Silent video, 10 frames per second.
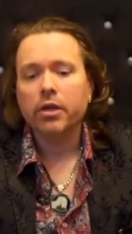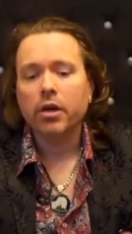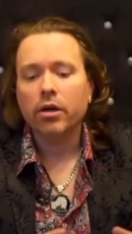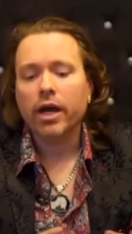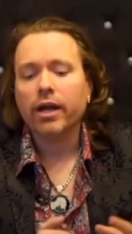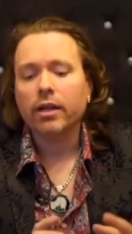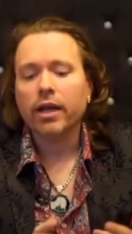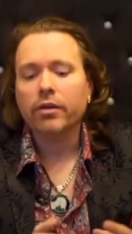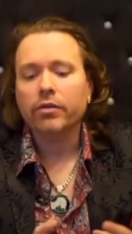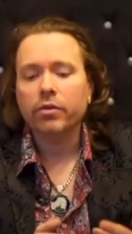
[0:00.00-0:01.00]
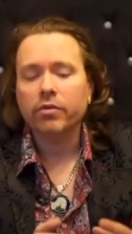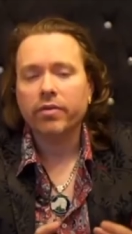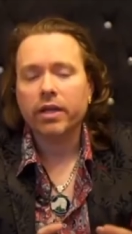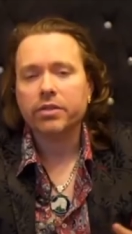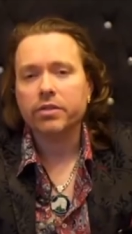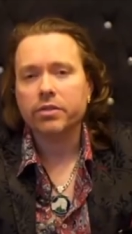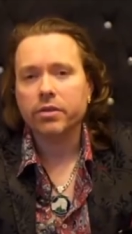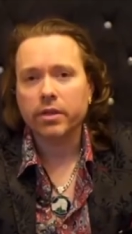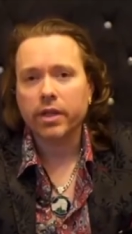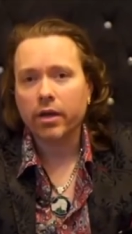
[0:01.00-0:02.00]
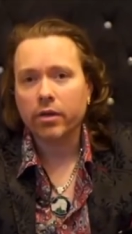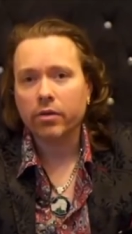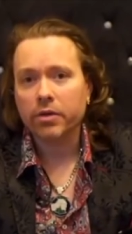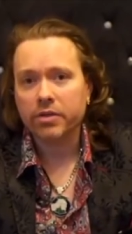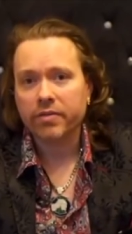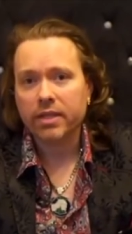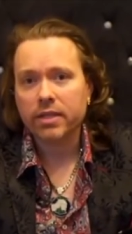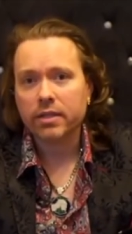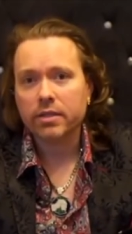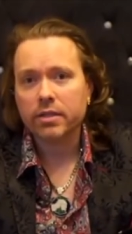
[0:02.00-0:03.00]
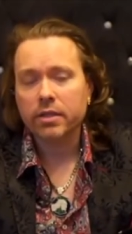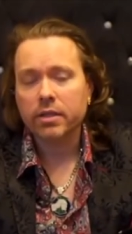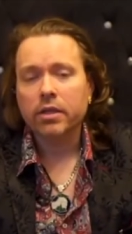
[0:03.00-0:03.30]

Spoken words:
are not allowed to invest in certain categories of assets.